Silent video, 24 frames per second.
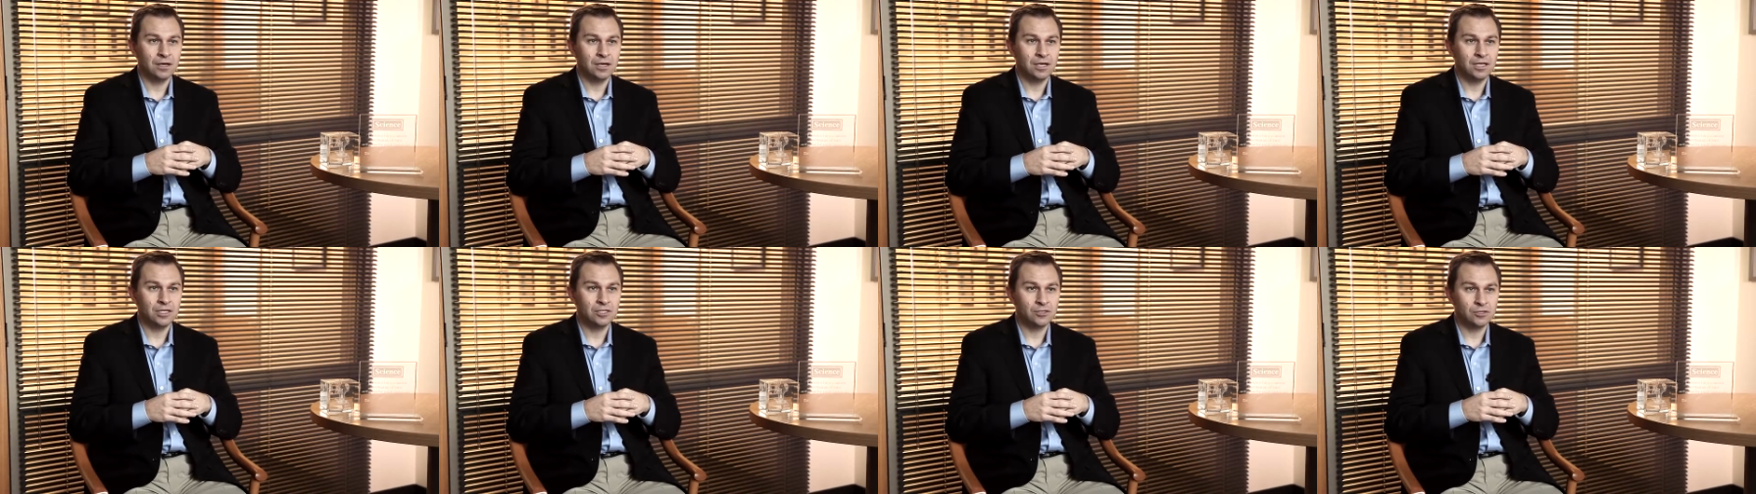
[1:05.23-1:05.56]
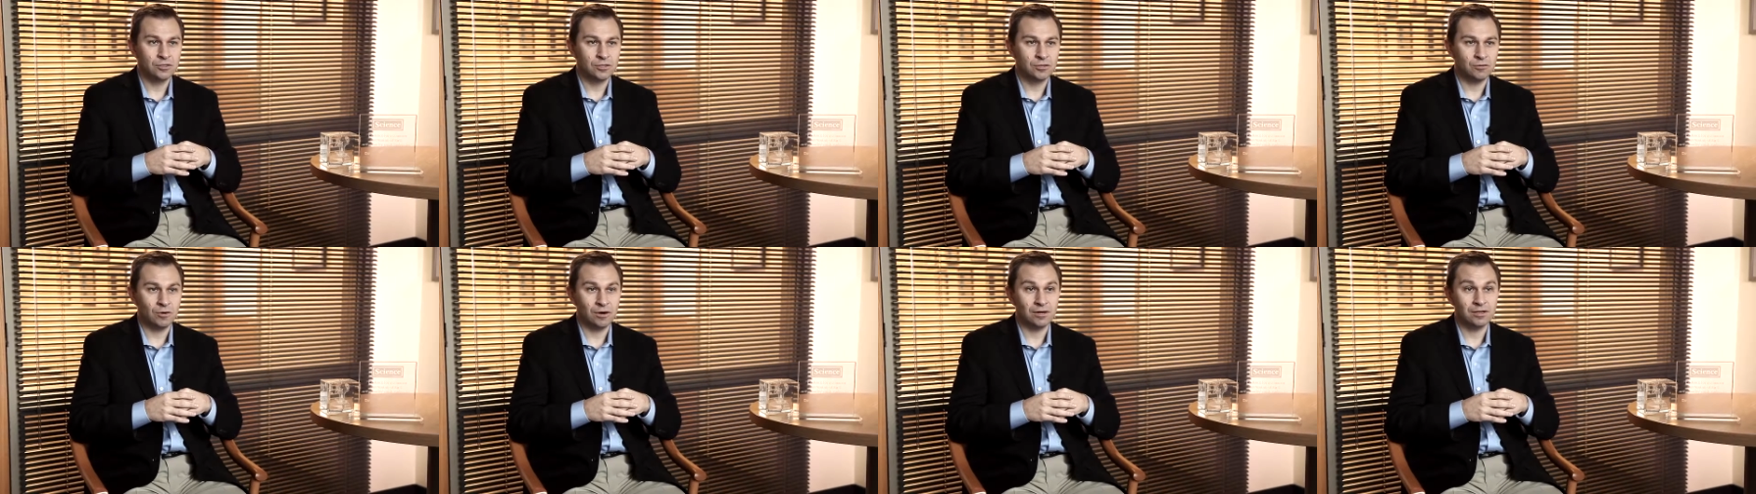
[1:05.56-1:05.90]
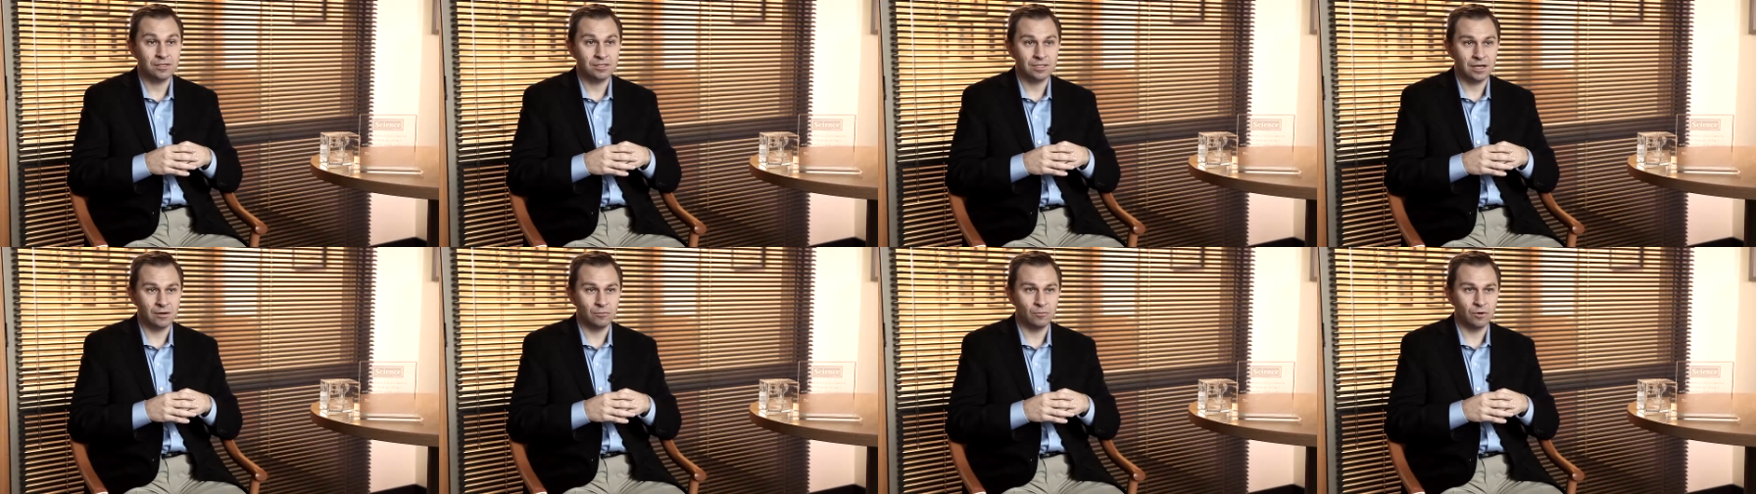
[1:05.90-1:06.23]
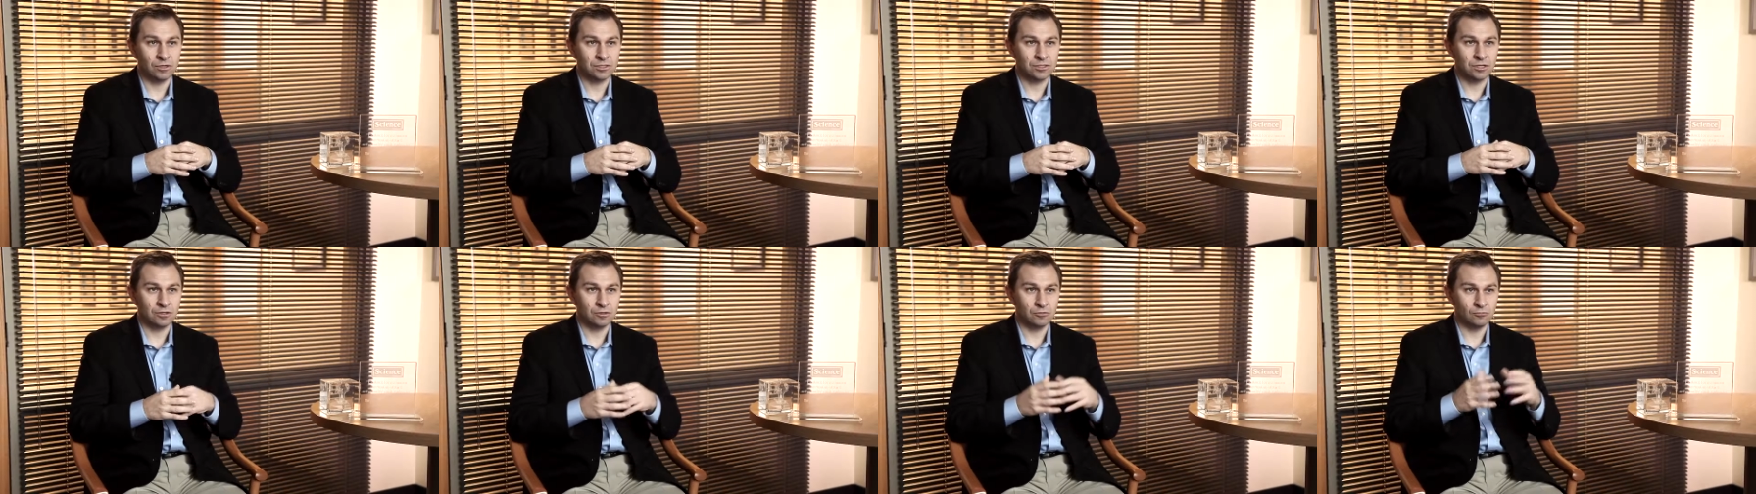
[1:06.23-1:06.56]
is to understand
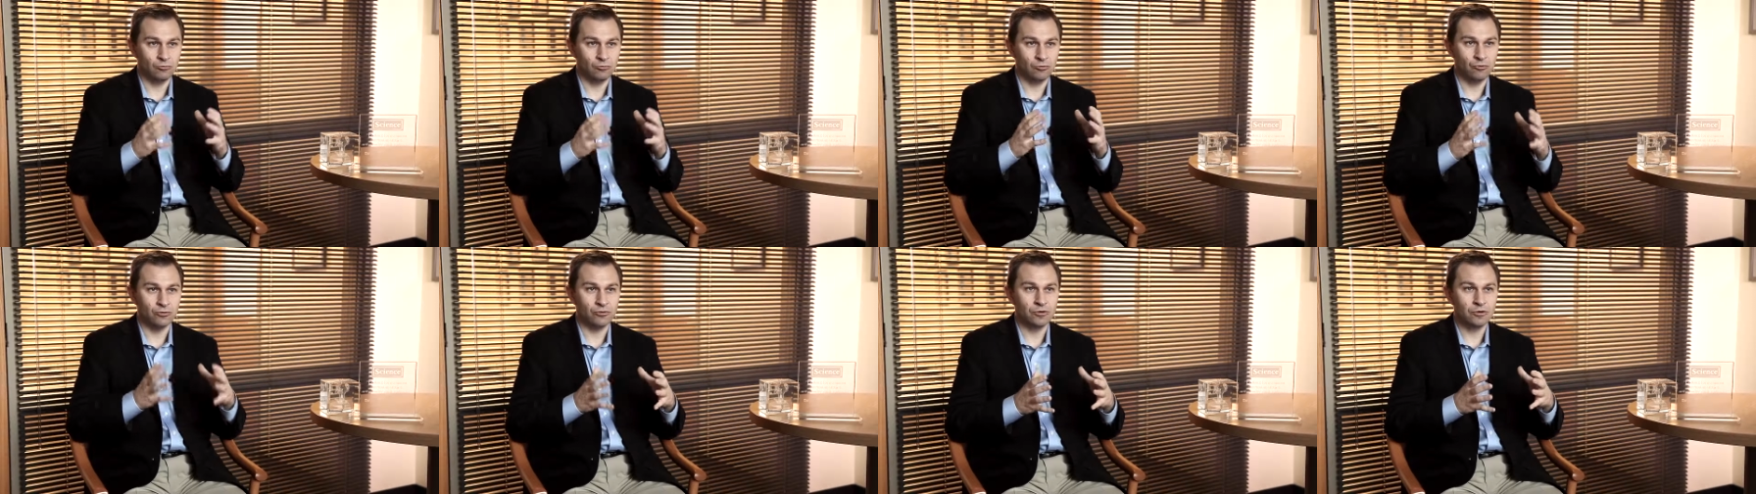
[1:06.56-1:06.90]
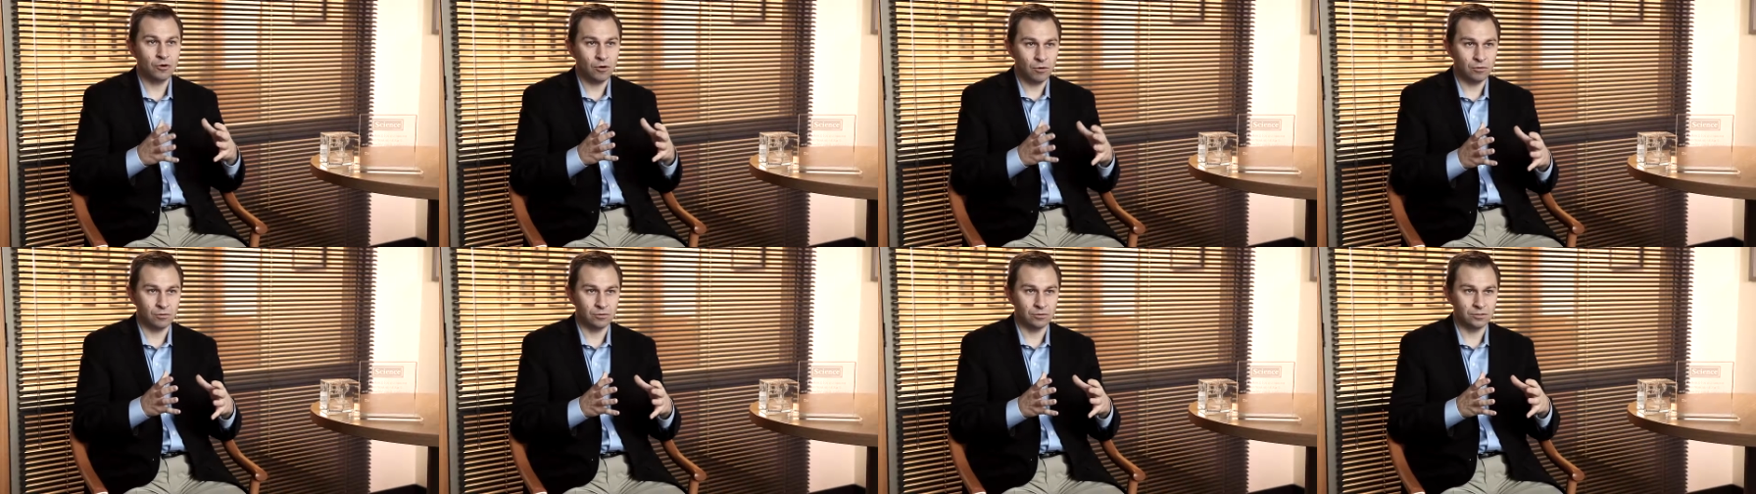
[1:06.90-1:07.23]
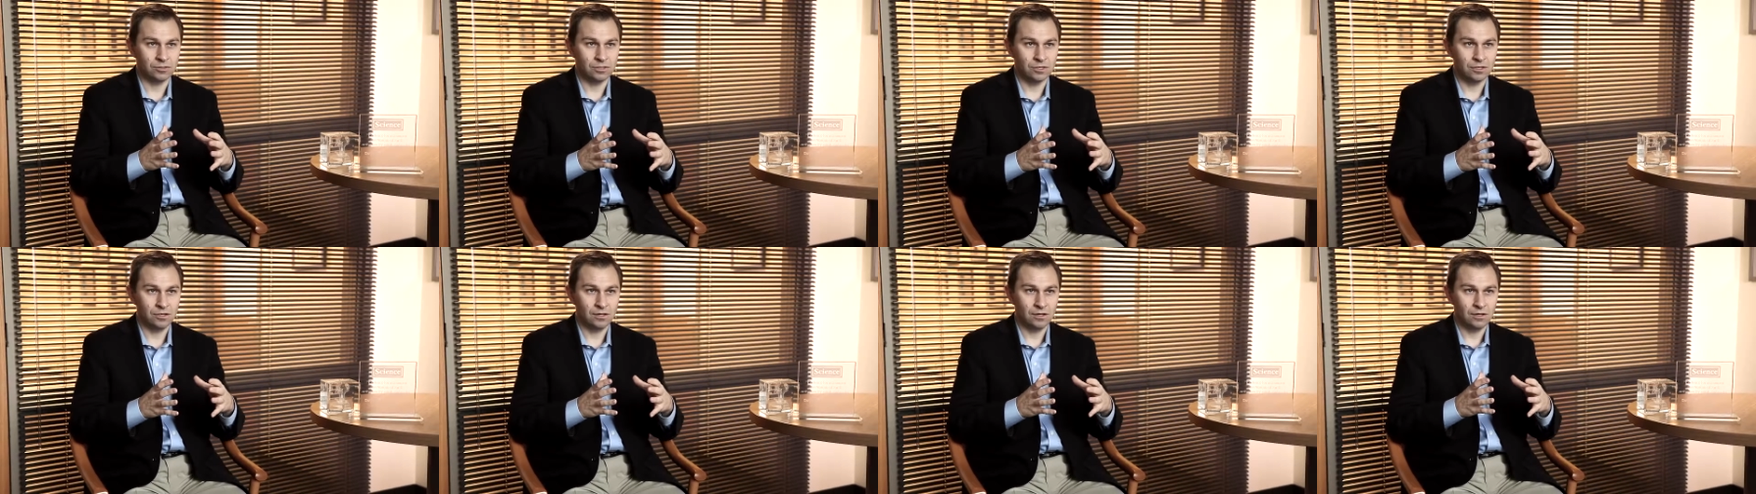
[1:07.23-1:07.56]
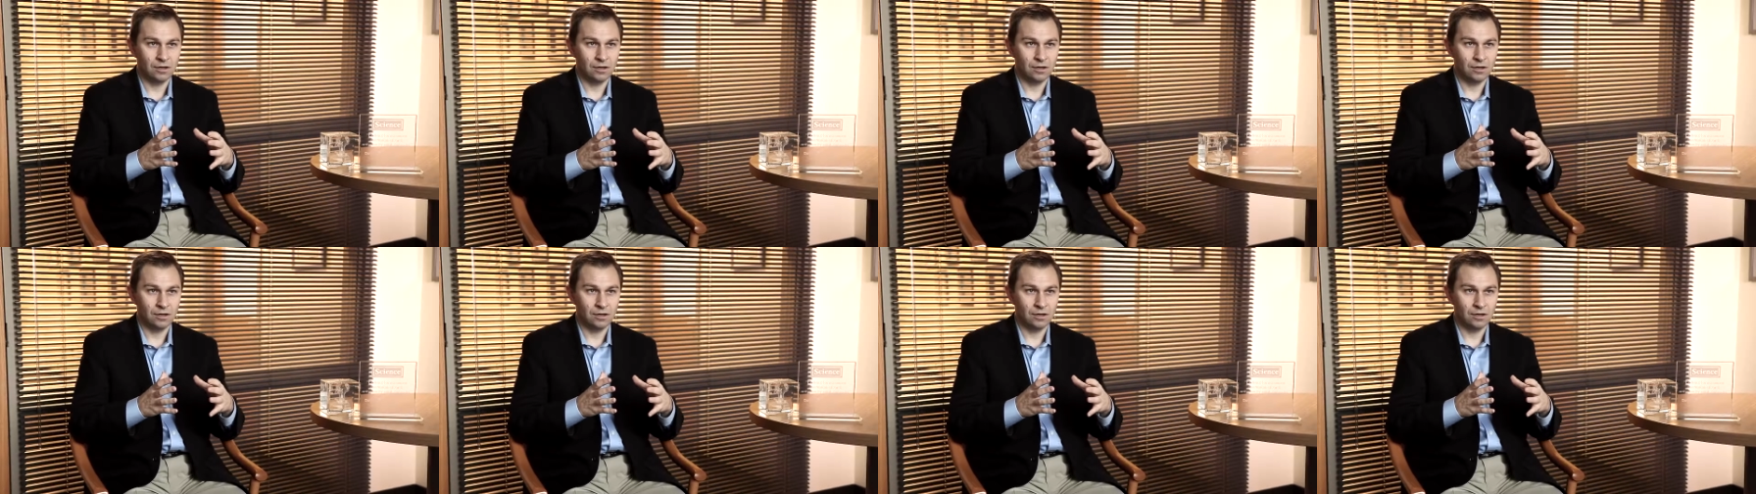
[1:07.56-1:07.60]
what's at the root cause